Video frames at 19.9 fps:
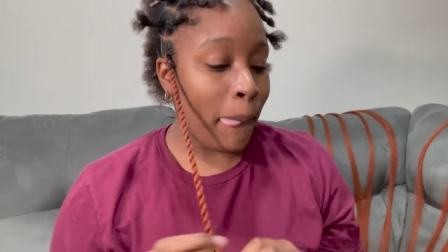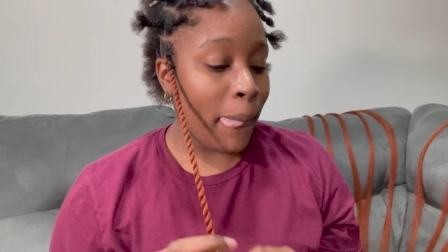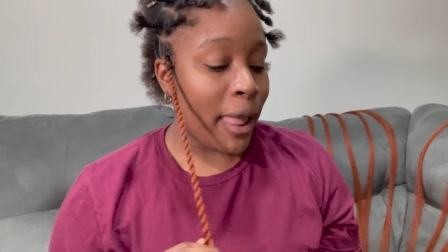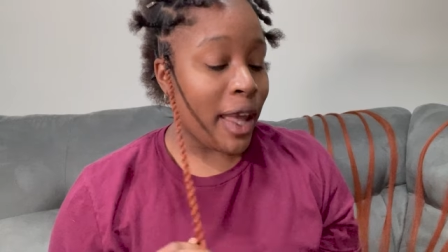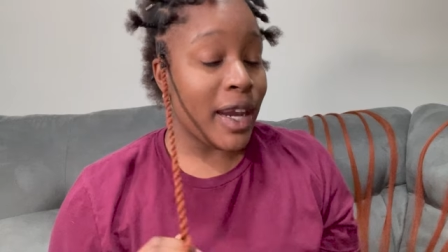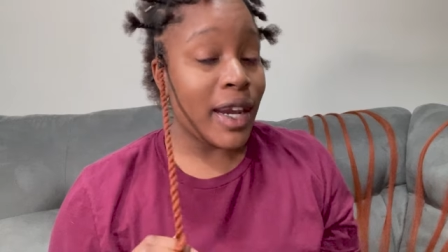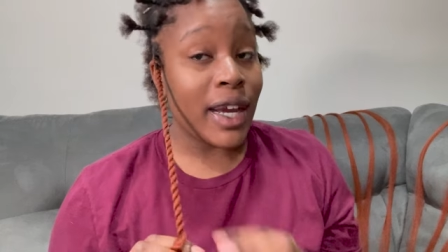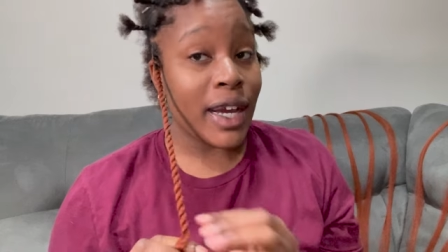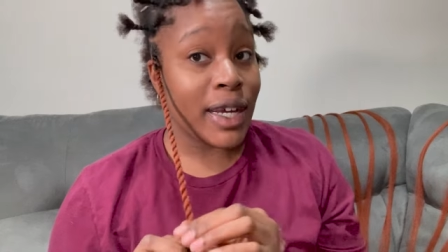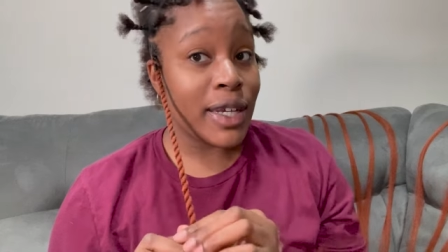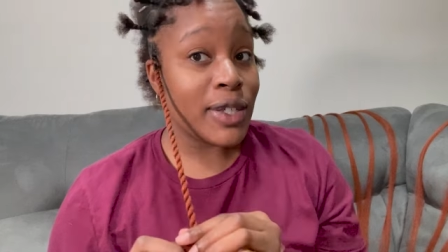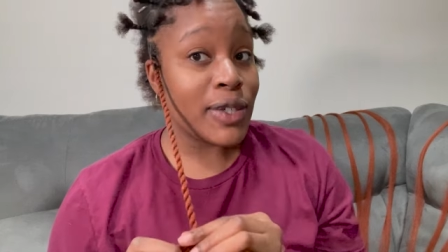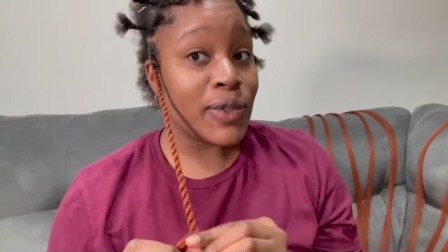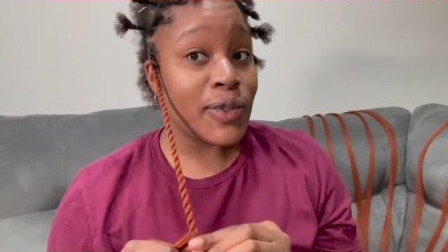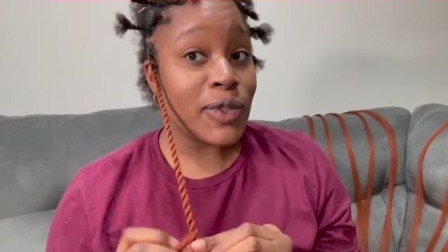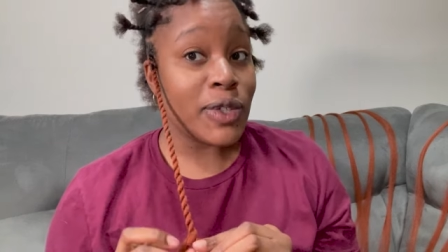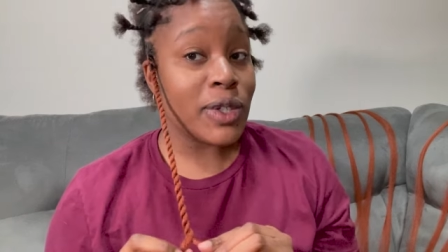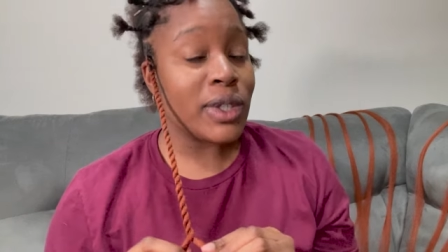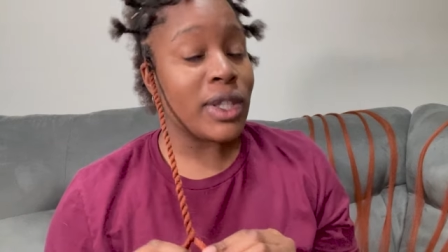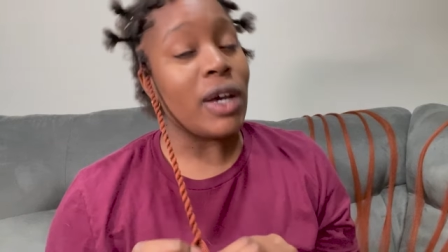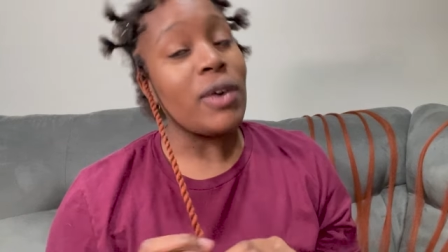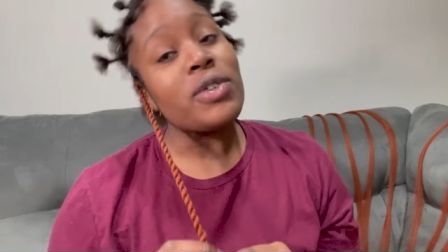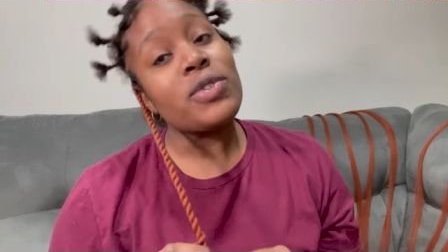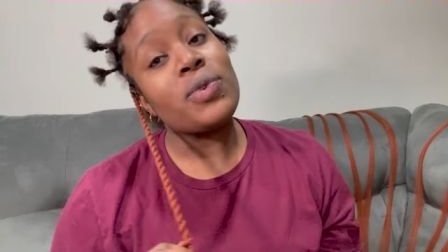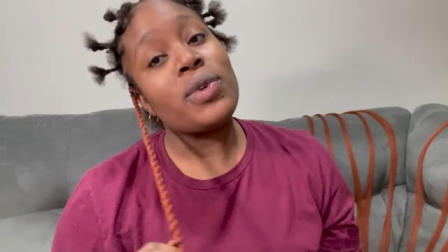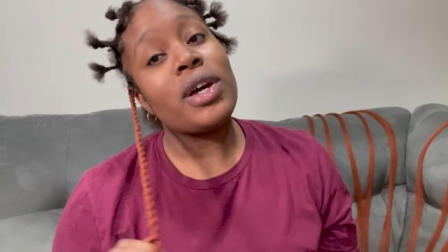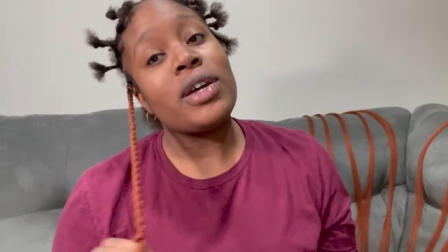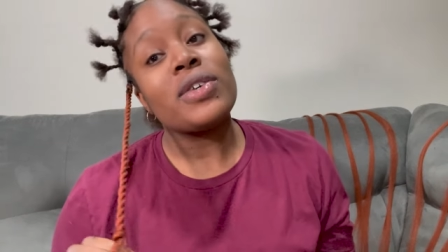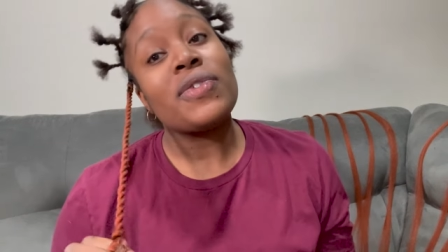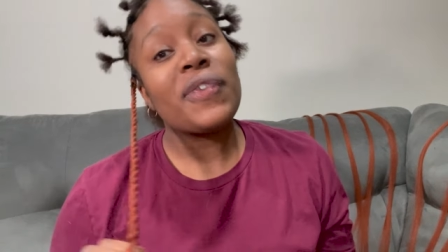In high school, that was
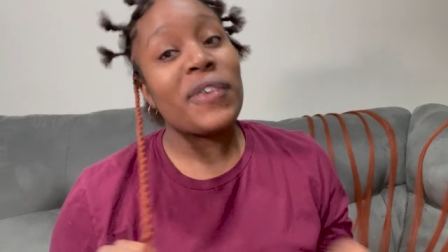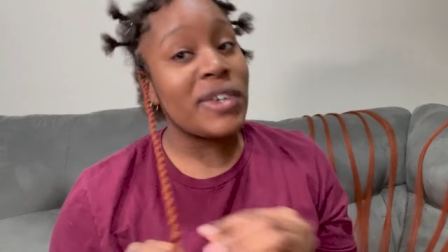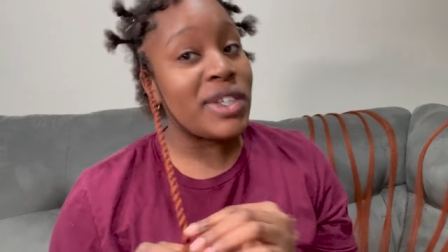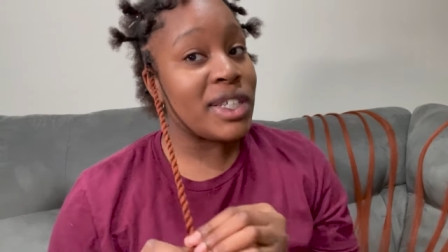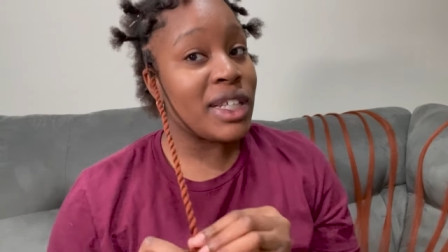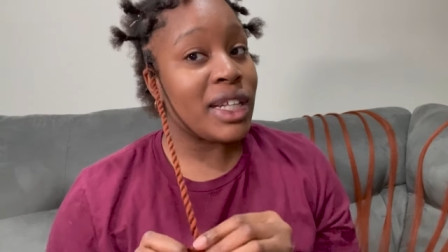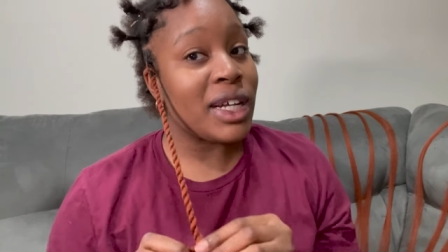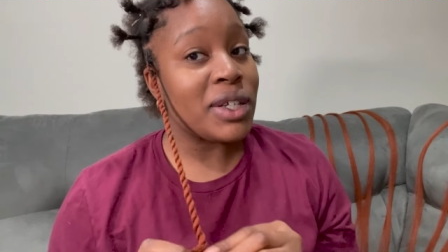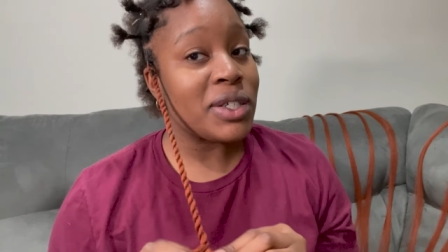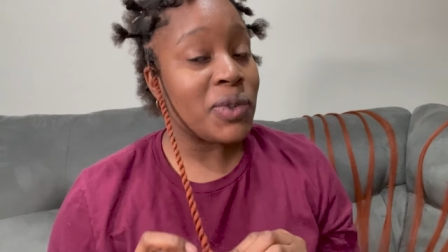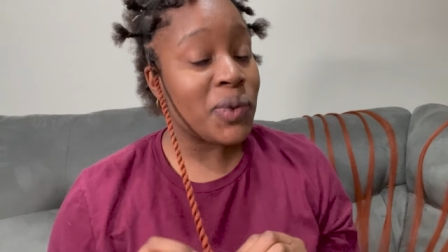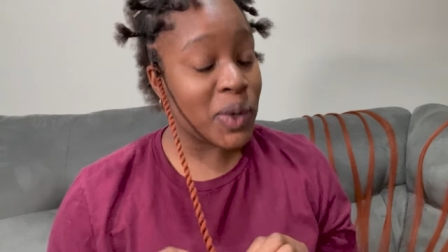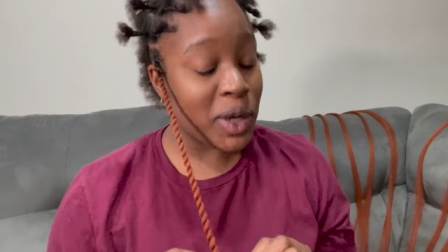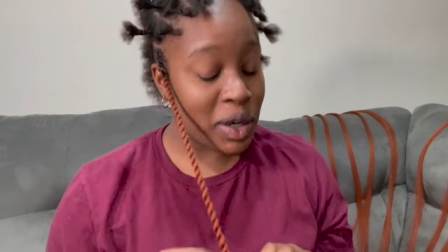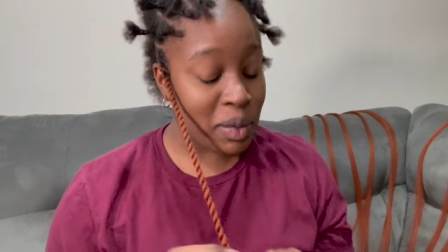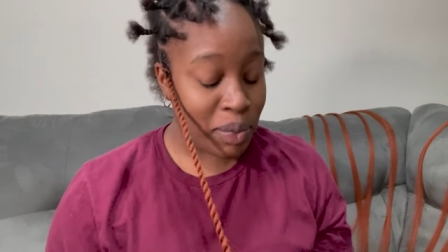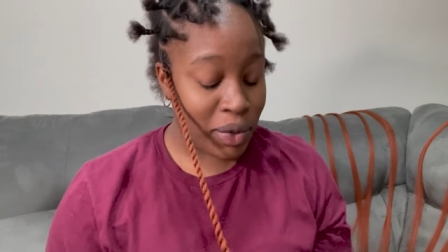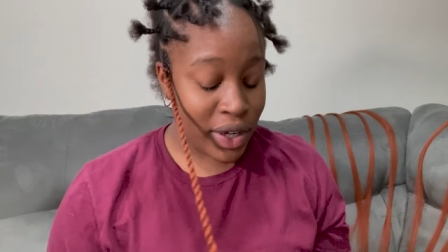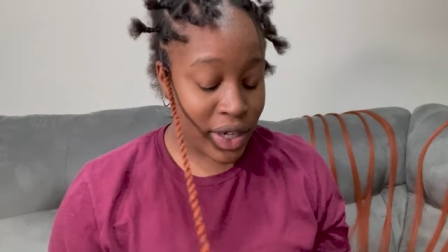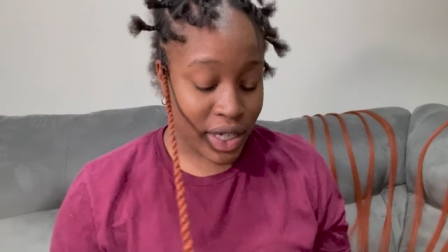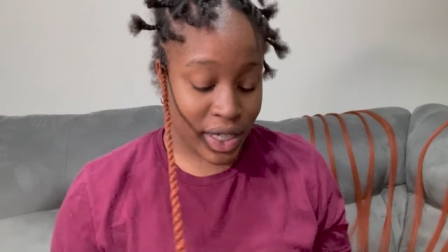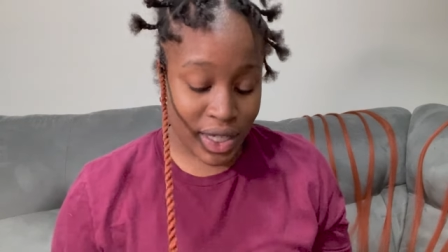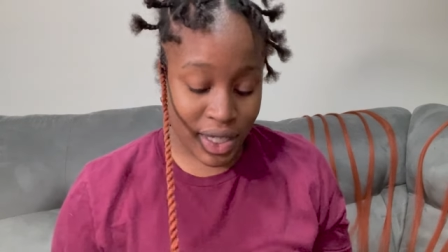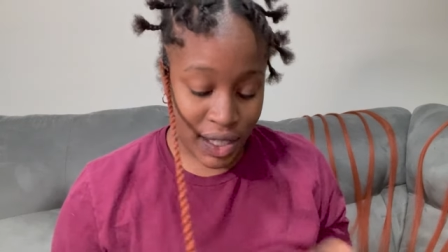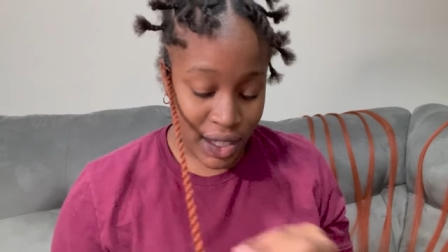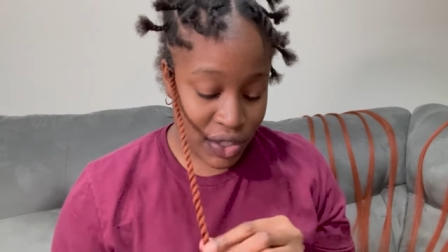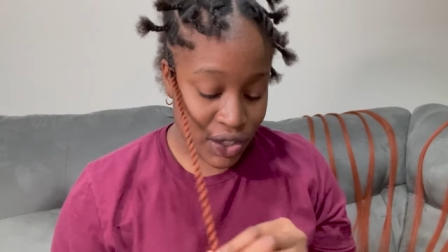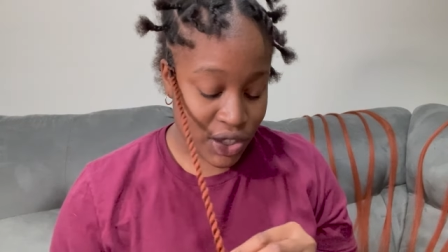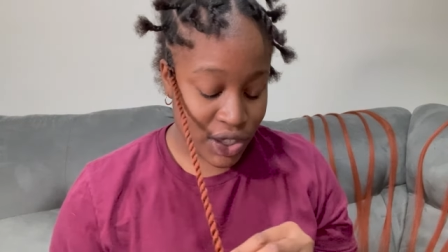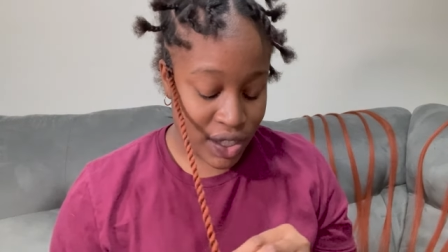when I was first allowed to wear braid
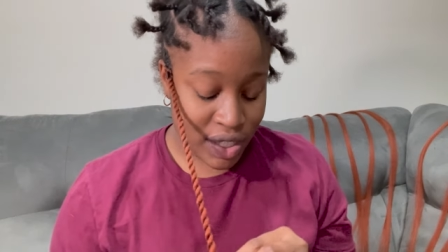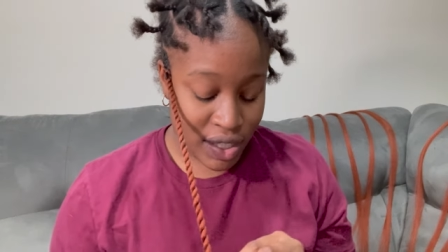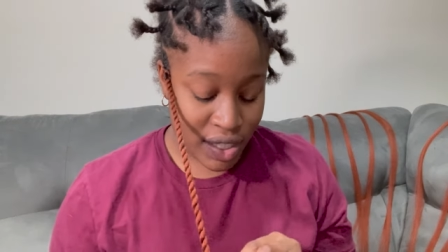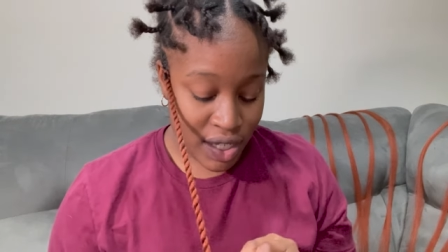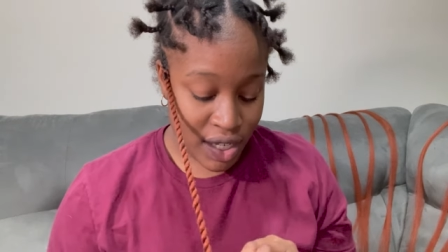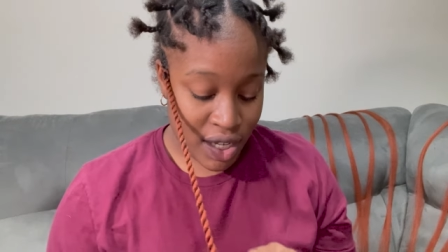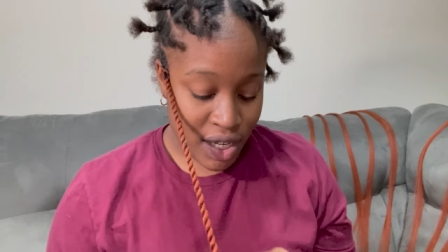extensions.